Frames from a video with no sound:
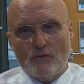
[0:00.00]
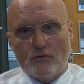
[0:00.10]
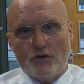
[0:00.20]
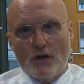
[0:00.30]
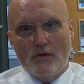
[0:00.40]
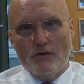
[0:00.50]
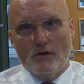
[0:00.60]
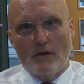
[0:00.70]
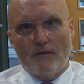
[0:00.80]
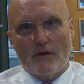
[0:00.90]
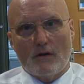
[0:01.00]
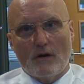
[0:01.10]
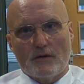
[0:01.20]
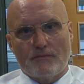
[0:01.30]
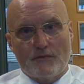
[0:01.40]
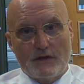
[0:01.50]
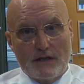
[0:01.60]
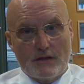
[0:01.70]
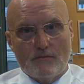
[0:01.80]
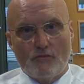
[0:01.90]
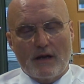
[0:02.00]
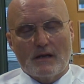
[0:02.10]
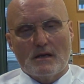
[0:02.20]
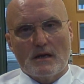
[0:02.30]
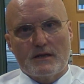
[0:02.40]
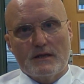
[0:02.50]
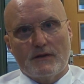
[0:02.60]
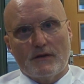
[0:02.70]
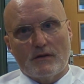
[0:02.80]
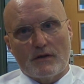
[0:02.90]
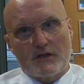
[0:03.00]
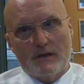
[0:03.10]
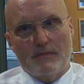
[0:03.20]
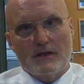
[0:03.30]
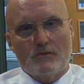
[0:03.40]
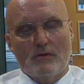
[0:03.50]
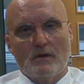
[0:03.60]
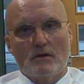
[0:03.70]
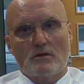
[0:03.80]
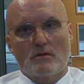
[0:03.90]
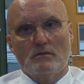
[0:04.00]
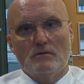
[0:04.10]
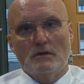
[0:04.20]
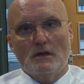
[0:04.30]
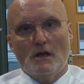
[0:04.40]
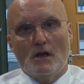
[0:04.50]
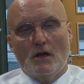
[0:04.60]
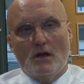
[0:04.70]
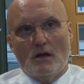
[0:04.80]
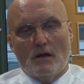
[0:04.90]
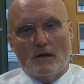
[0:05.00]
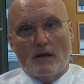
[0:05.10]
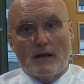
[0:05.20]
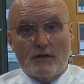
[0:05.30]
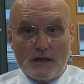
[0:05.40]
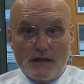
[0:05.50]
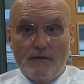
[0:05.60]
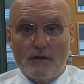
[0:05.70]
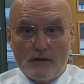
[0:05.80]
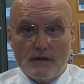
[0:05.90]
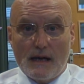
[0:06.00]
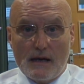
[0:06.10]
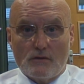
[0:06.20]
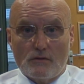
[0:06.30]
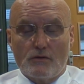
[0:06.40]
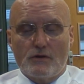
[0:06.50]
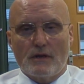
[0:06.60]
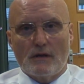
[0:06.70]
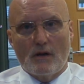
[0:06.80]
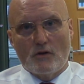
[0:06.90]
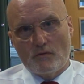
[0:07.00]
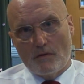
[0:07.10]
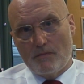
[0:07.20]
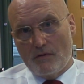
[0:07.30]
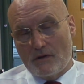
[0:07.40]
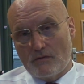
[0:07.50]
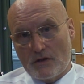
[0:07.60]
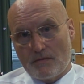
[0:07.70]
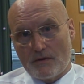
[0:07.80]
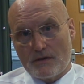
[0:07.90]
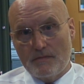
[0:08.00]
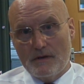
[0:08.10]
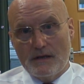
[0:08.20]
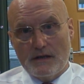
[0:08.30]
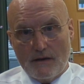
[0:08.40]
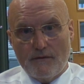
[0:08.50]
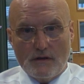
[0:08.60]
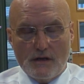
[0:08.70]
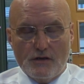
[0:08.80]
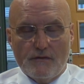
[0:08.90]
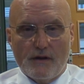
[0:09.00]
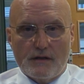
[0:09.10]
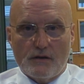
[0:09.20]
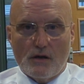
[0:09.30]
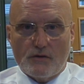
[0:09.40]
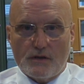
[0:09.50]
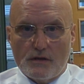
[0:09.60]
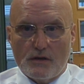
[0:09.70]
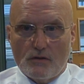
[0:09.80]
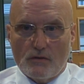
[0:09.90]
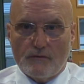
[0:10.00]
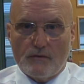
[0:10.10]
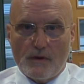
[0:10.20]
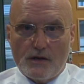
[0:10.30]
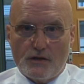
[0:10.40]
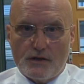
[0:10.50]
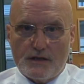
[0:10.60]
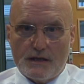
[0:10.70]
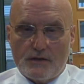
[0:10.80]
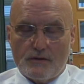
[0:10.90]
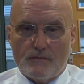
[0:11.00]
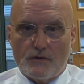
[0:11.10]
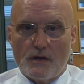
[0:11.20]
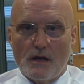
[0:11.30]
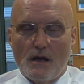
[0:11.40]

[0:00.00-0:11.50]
It will show you if system recognises that there are siblings within the school, significant adults and those with parental responsibility, if indeed you've entered those into your information systems.